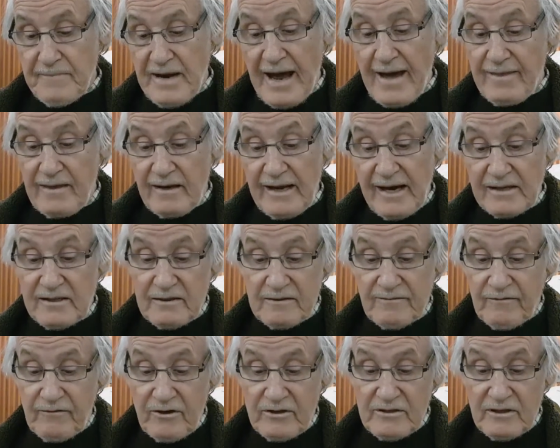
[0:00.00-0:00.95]
And the next
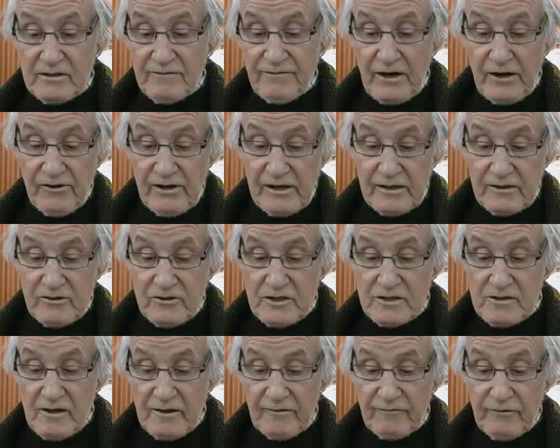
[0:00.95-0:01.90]
verse is very
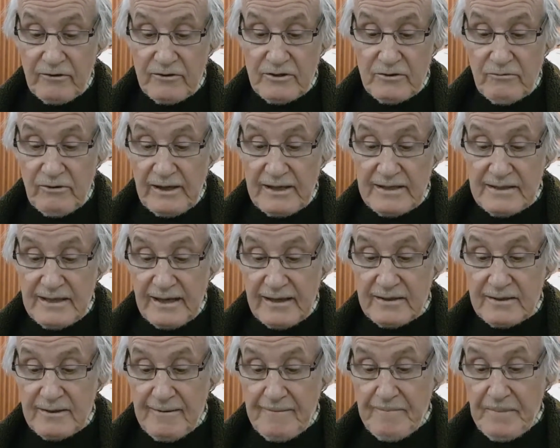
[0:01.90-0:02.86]
interesting, verse
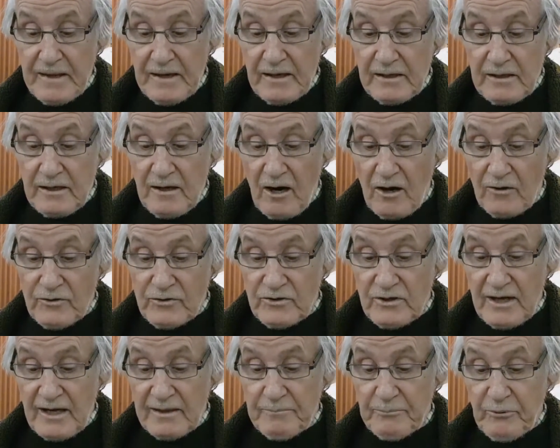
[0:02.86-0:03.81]
26. He also
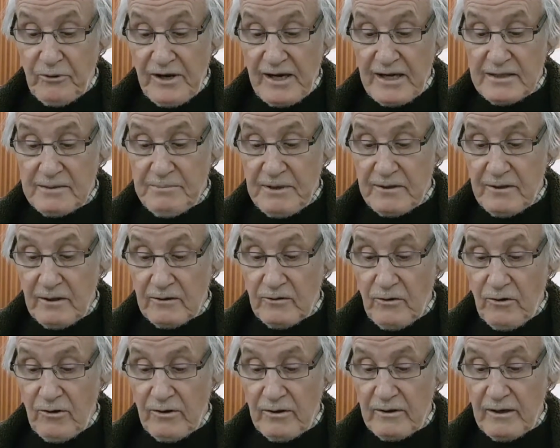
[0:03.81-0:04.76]
said, "Praise be the
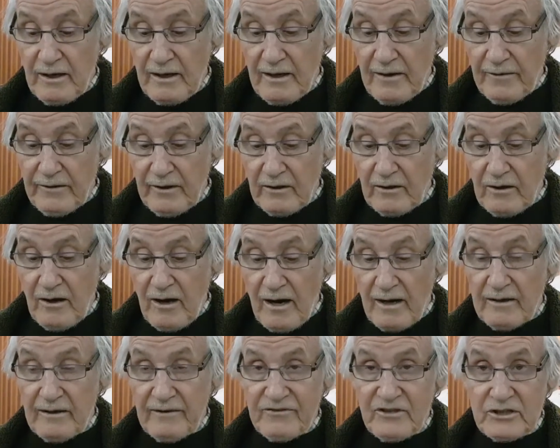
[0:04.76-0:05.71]
Lord, the
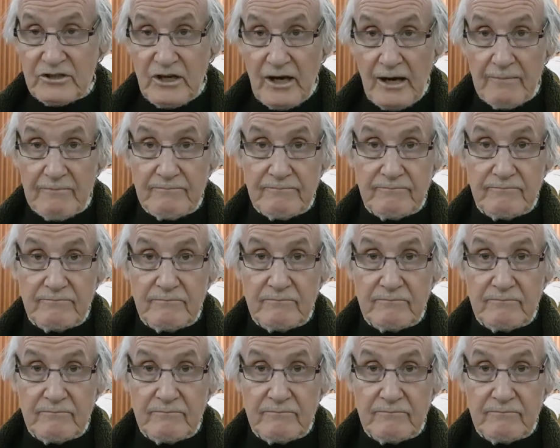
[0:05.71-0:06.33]
God of Shem."